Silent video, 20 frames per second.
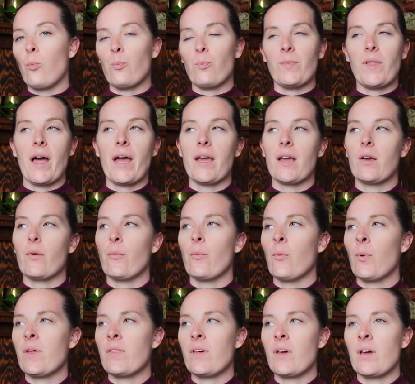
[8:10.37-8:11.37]
like
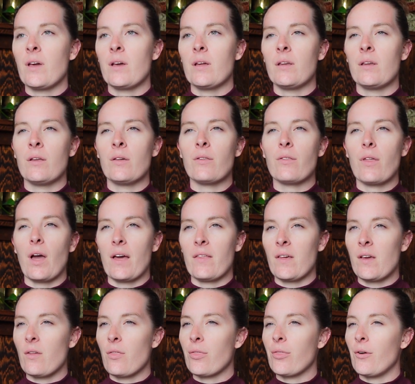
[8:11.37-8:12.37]
within, I
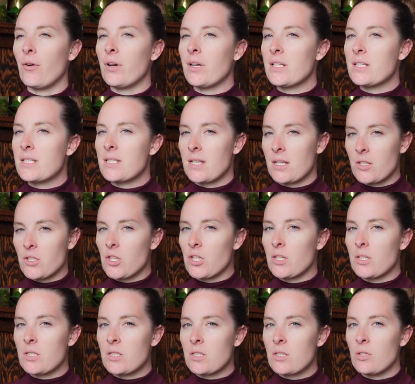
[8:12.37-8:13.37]
think 30
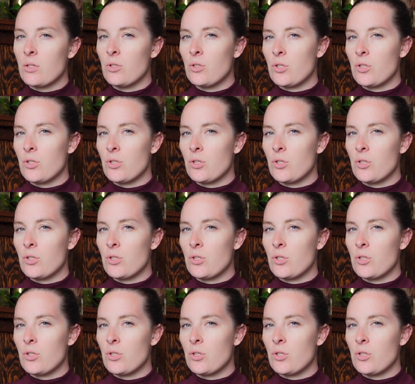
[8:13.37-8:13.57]
stitches